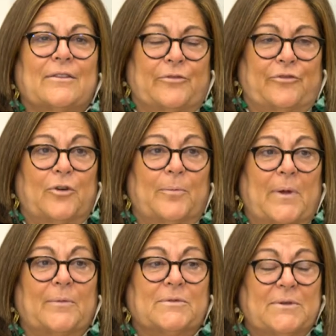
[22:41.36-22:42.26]
the
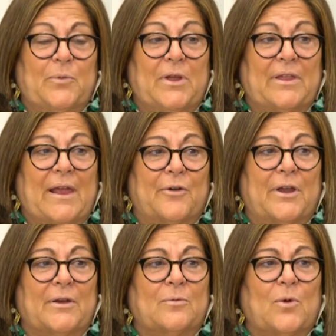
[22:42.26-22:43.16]
firm I was with,
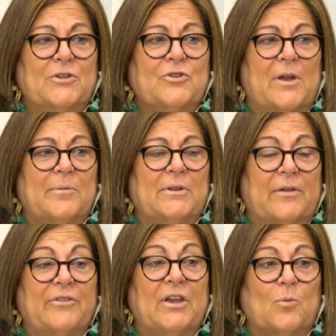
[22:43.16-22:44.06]
Harriet Weintraub at
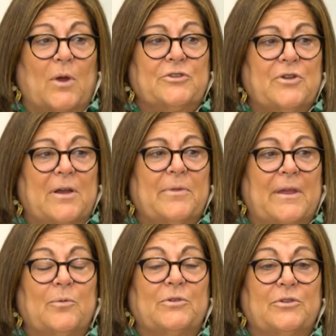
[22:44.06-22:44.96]
Loving and Weintraub,
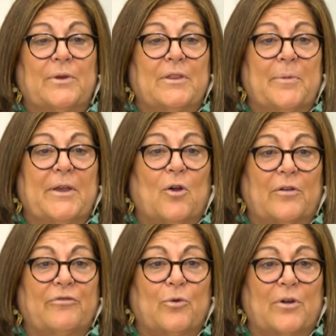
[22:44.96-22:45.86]
they were doing the
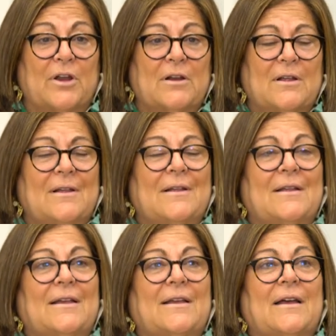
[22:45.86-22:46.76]
PR for it.
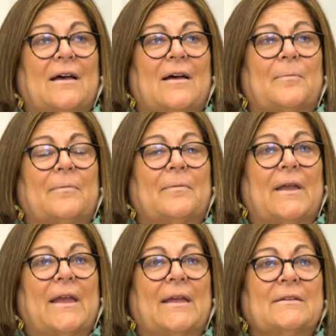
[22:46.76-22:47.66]

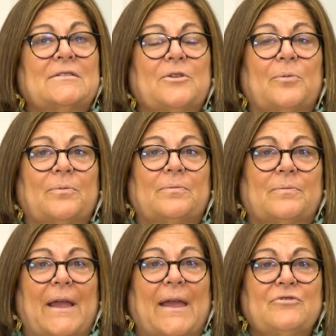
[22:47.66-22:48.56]
And so
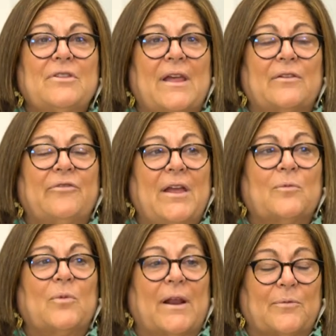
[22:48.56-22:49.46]
after that
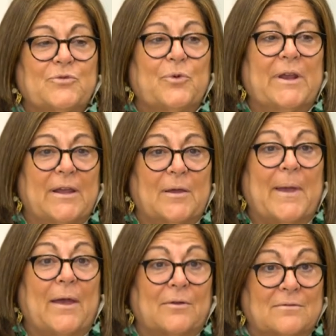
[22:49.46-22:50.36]
event, when I was reading
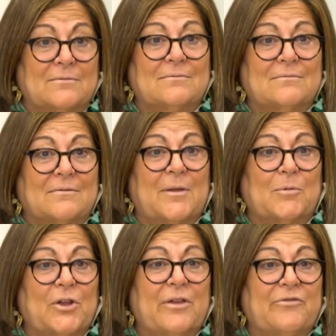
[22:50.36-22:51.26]
about
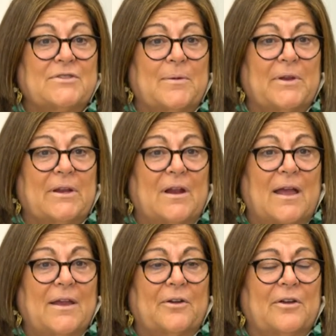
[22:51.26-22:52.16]
them looking for somebody to
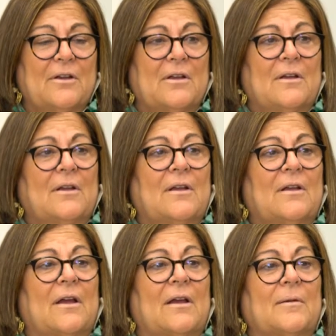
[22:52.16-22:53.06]
hire
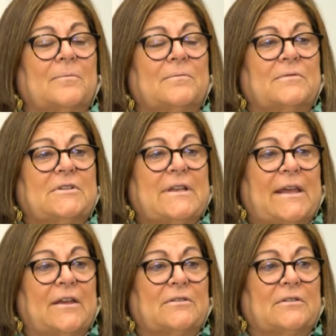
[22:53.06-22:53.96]
to
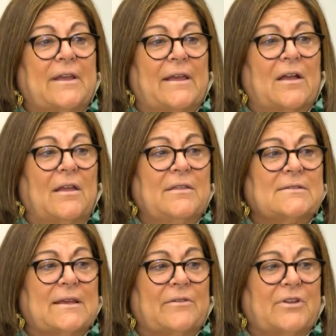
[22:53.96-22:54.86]
take on
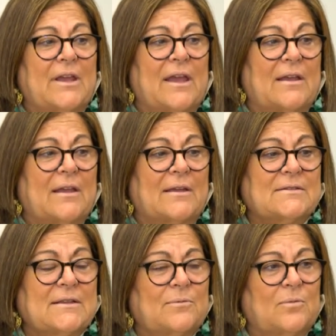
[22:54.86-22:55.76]
the CFDA,
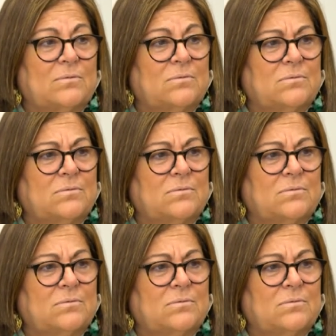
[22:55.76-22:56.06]
I said,